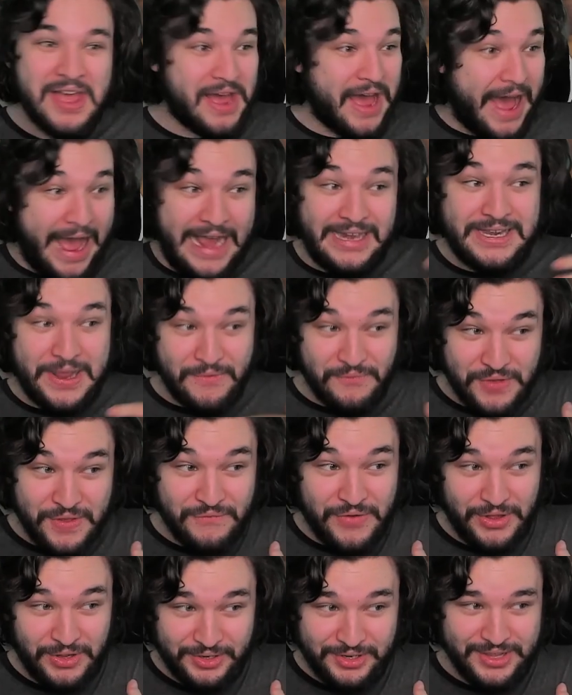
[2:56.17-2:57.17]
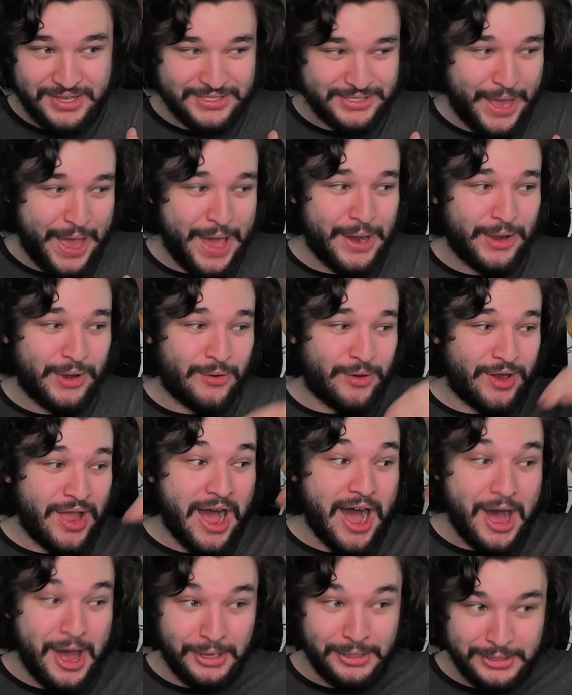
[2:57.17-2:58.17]
i definitely fall into this category
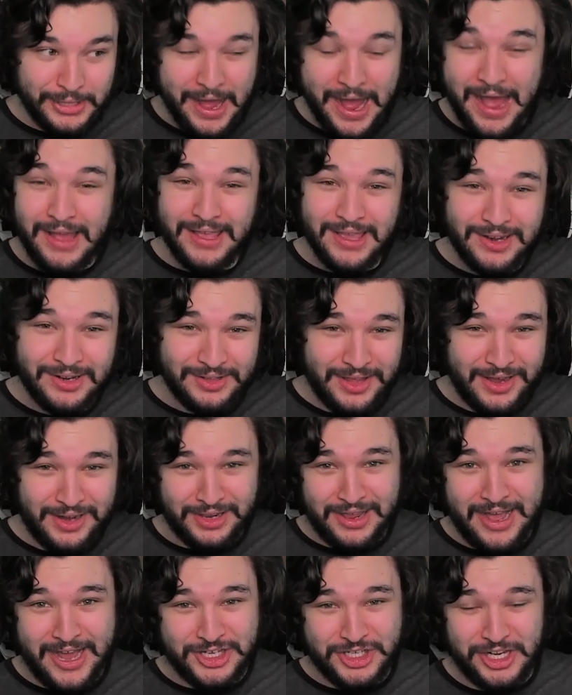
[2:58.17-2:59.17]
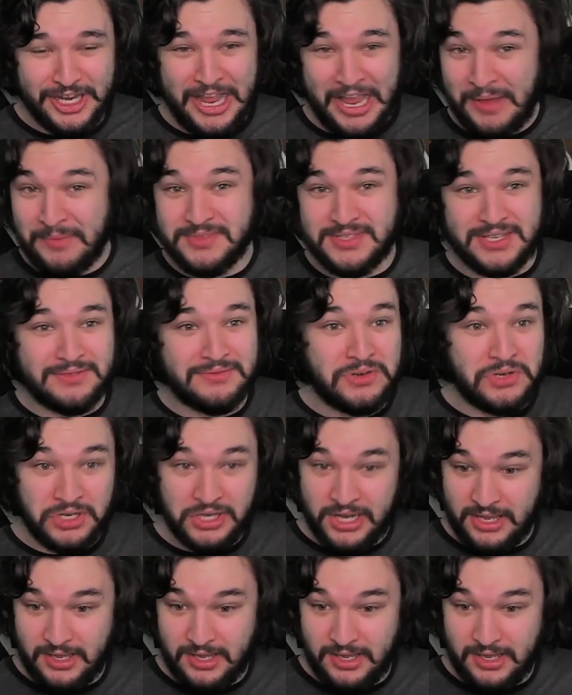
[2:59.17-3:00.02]
a lot in a lot of gacha games and